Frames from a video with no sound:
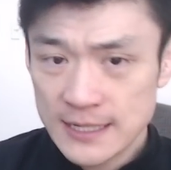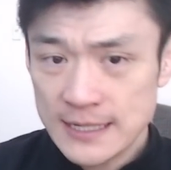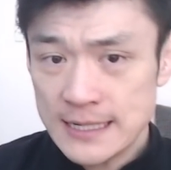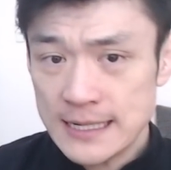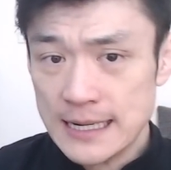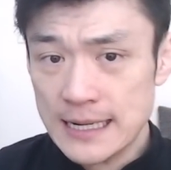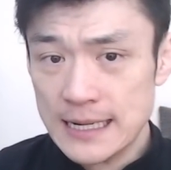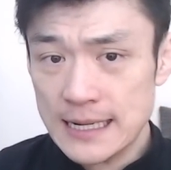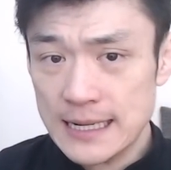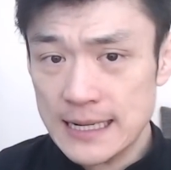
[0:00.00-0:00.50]

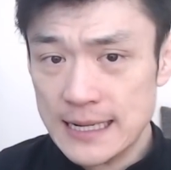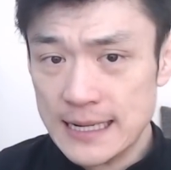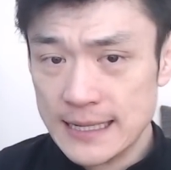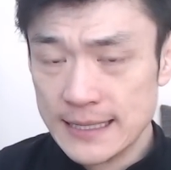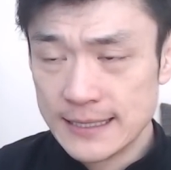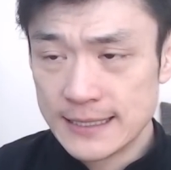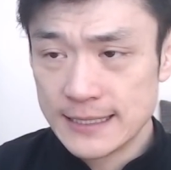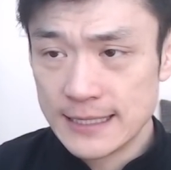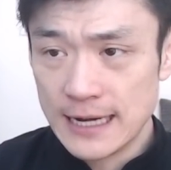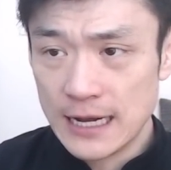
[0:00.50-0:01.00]

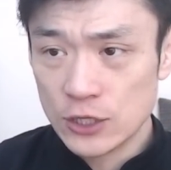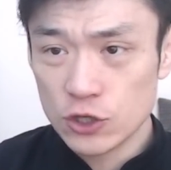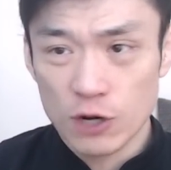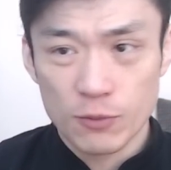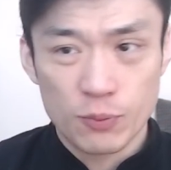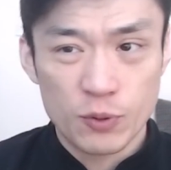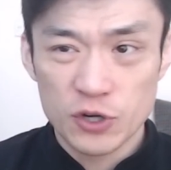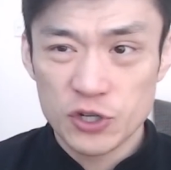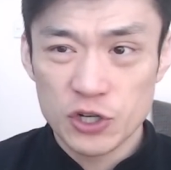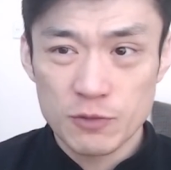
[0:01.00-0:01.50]
And I do
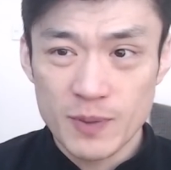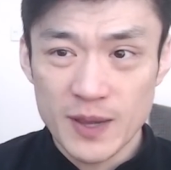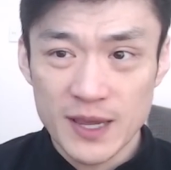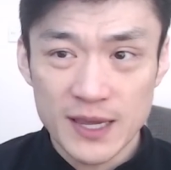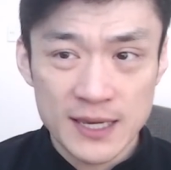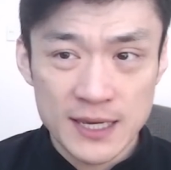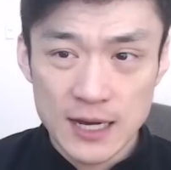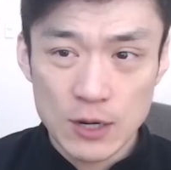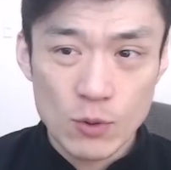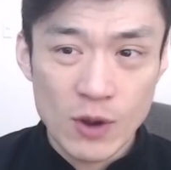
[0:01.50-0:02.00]
appreciate you being
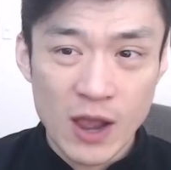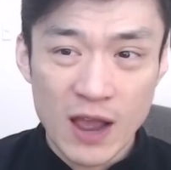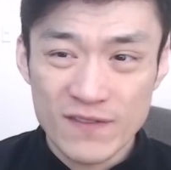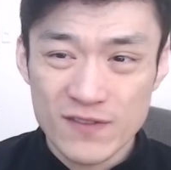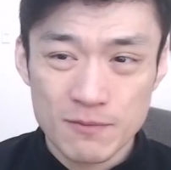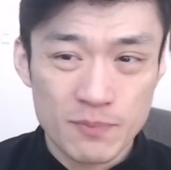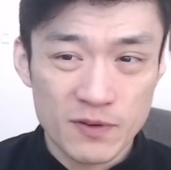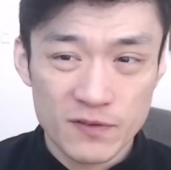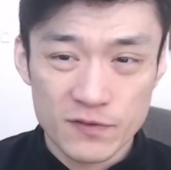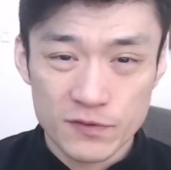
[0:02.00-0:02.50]
here. We have a
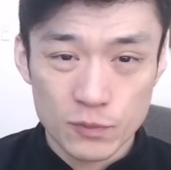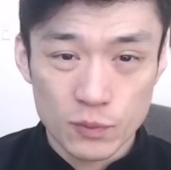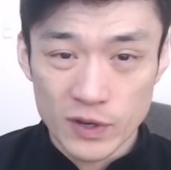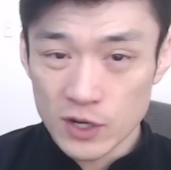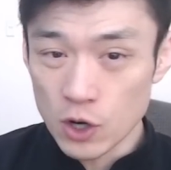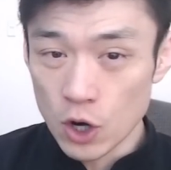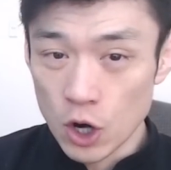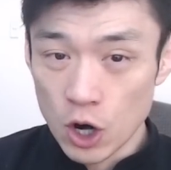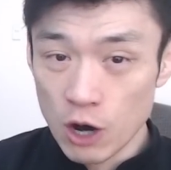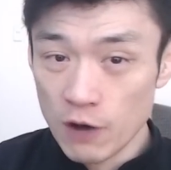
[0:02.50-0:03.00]
bit of a week
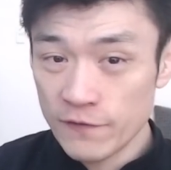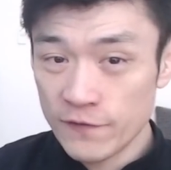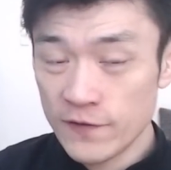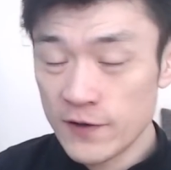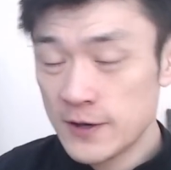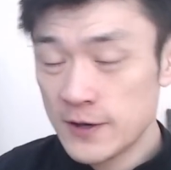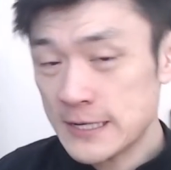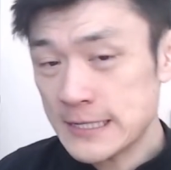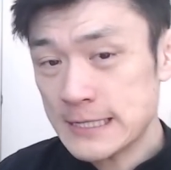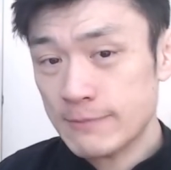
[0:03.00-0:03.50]
off
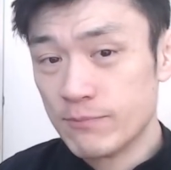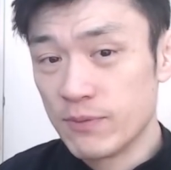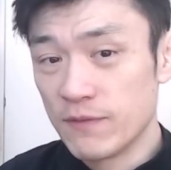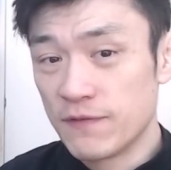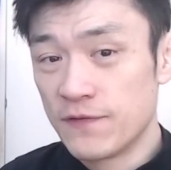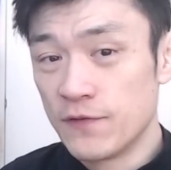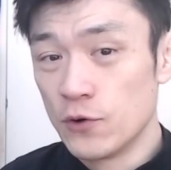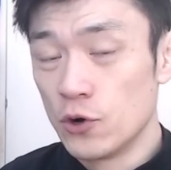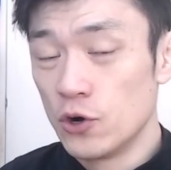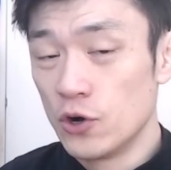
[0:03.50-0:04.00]

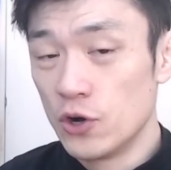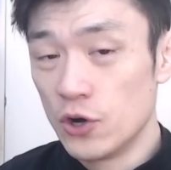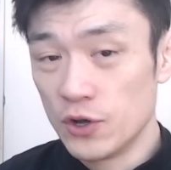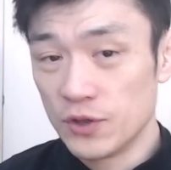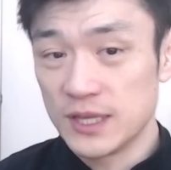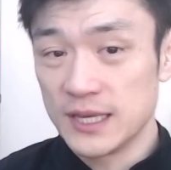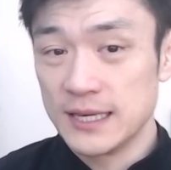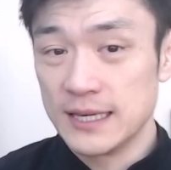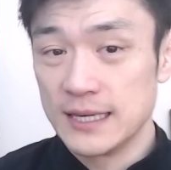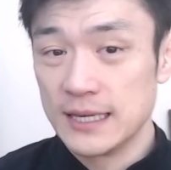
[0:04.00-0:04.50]
before
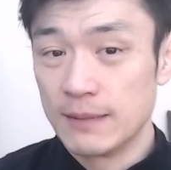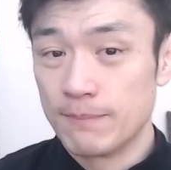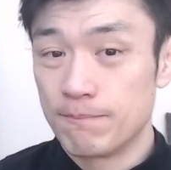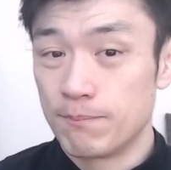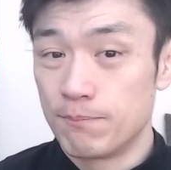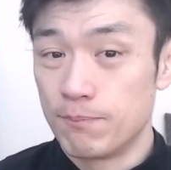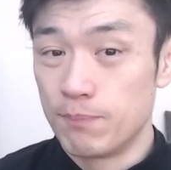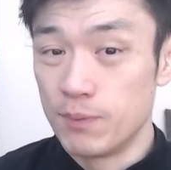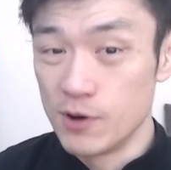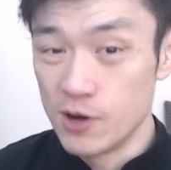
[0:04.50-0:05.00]
the
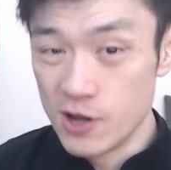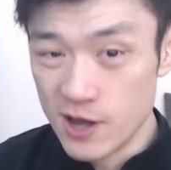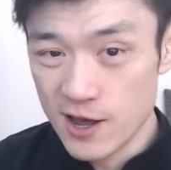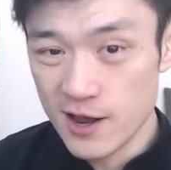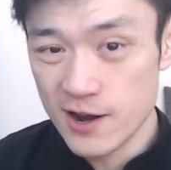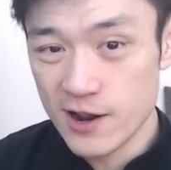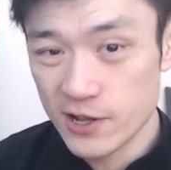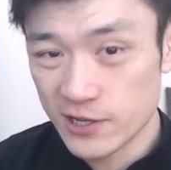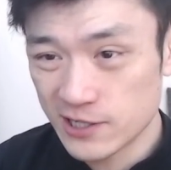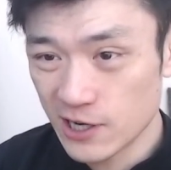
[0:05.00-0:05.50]

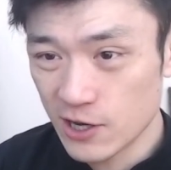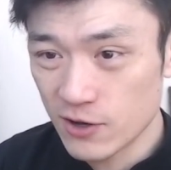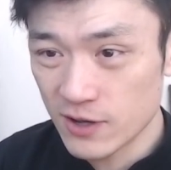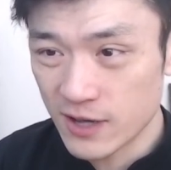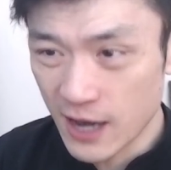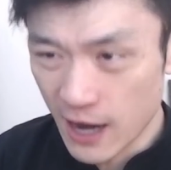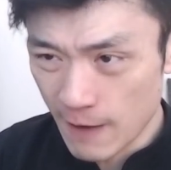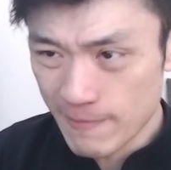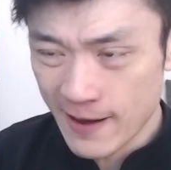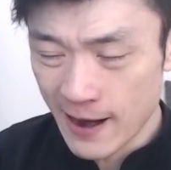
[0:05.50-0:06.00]
Bloody Slow
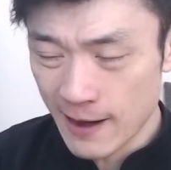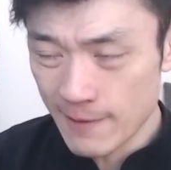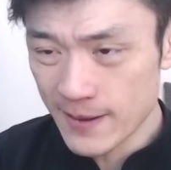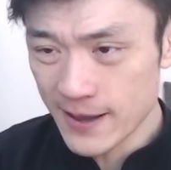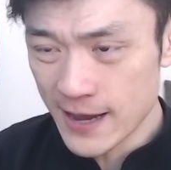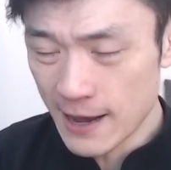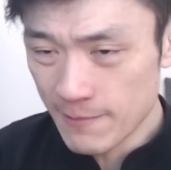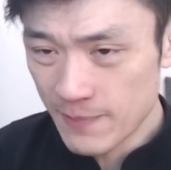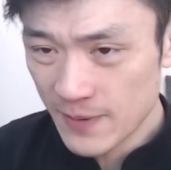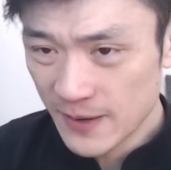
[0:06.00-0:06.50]
Cup coming
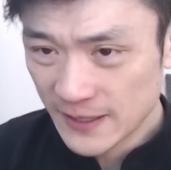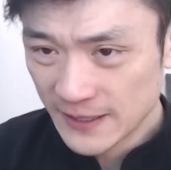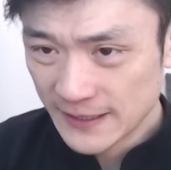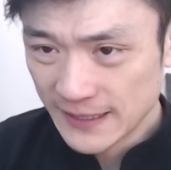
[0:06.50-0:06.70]
up.